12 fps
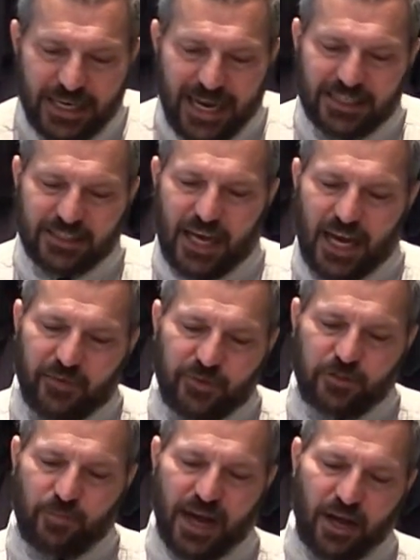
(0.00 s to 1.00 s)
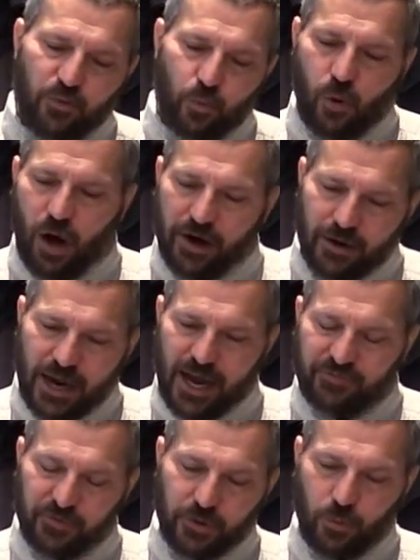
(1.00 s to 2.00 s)
cast out of his mouth water
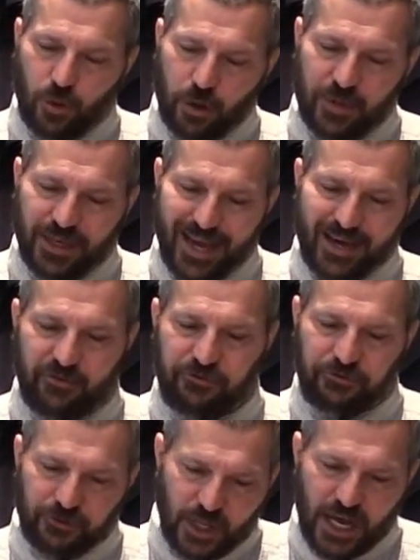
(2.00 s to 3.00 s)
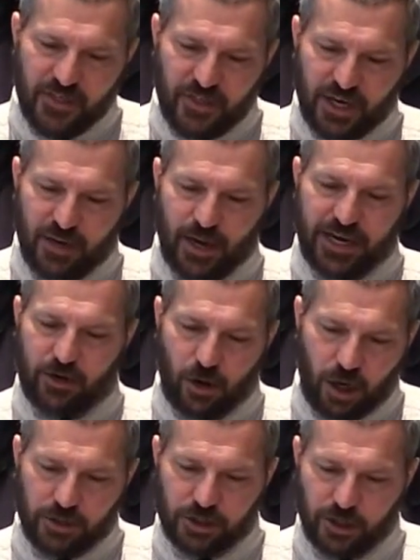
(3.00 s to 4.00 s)
after the woman like a flood, that he might
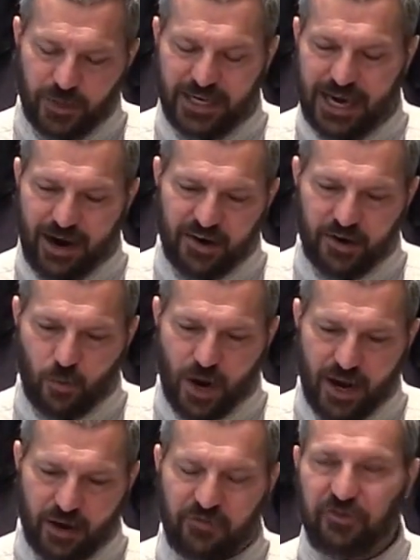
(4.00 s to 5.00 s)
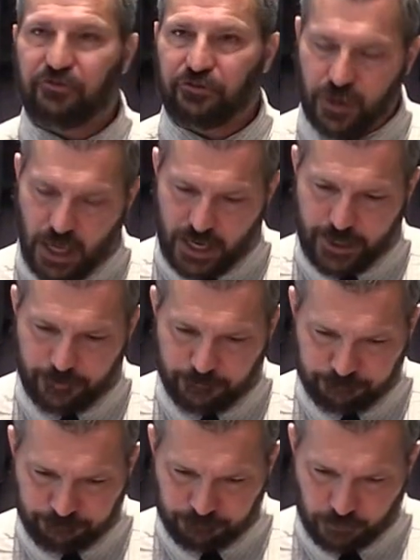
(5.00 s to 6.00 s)
cause her to be carried away of the flood.
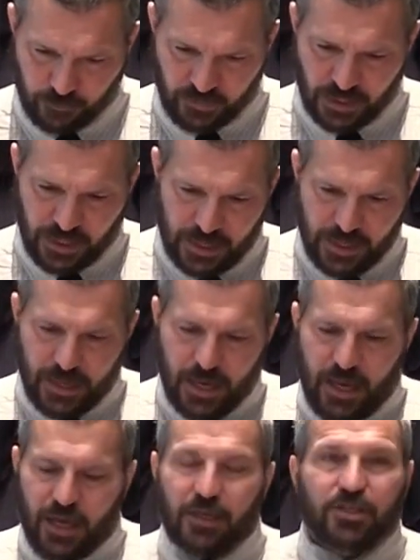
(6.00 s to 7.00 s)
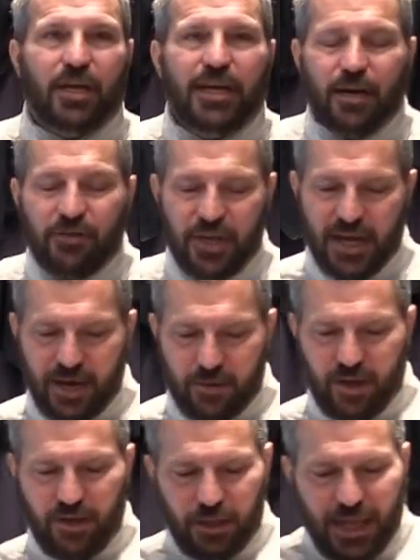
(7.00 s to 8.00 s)
So here the
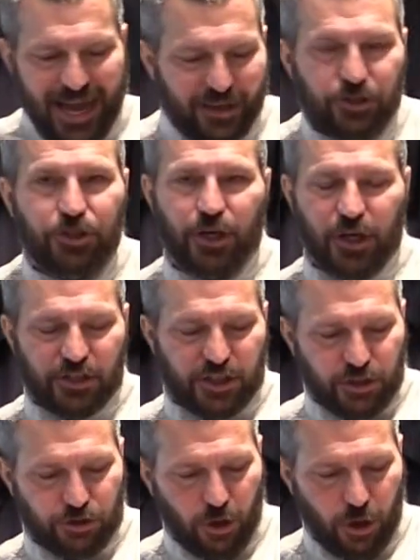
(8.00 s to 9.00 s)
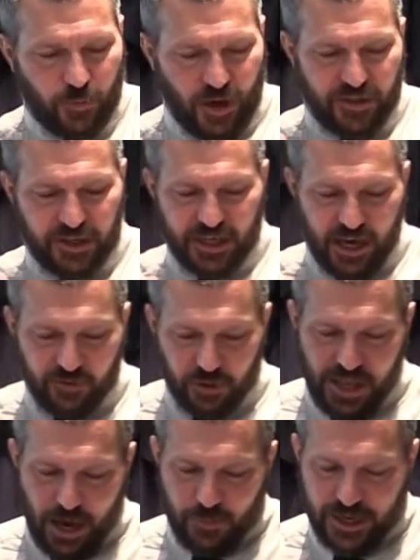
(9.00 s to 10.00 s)
enemy, the Latin church, controlled by the devil,
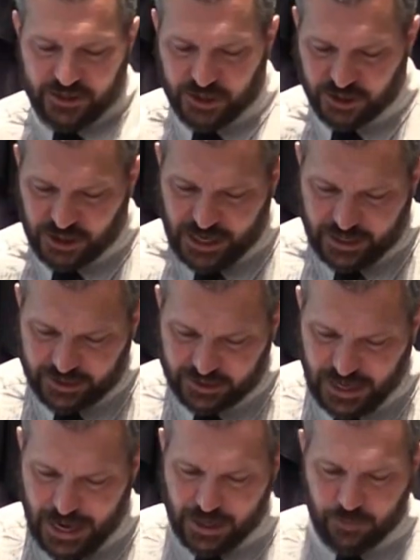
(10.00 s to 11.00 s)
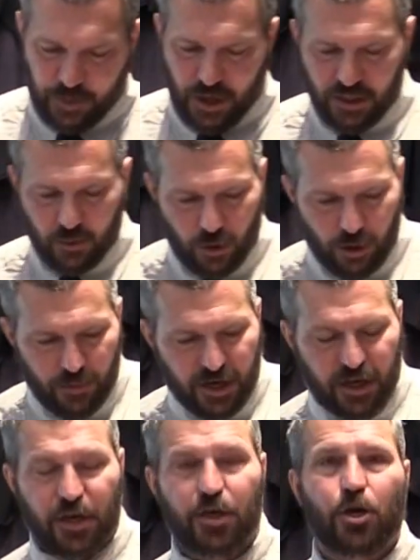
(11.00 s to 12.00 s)
now makes a second attack upon the woman
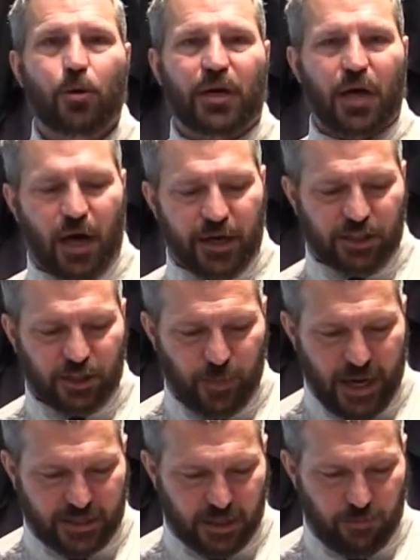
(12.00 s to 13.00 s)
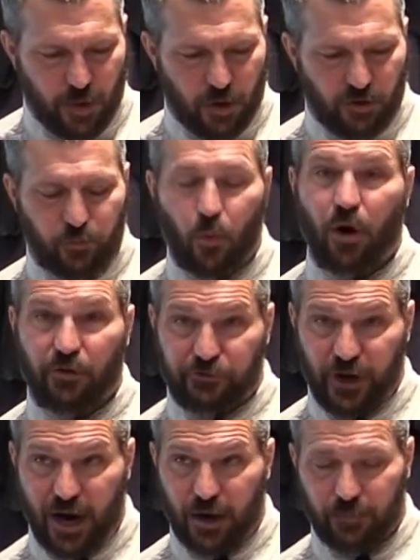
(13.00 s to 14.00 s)
in a new and unexpected mode of
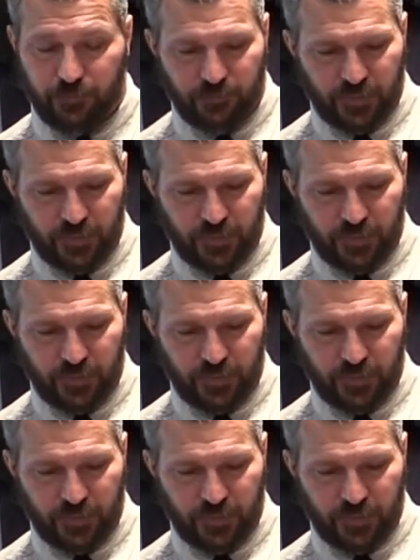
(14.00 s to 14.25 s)
warfare.